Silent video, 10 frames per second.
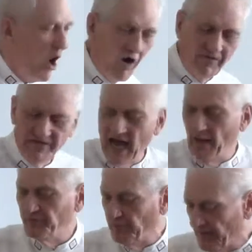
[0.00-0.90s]

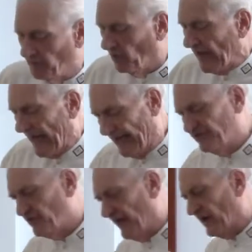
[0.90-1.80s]
Oftentimes people
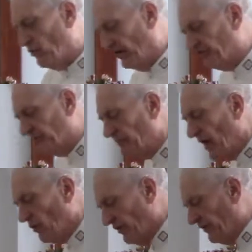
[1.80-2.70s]
answer that
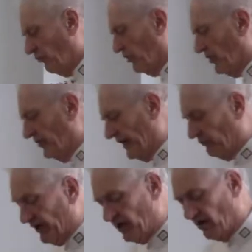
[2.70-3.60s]
question with a word that we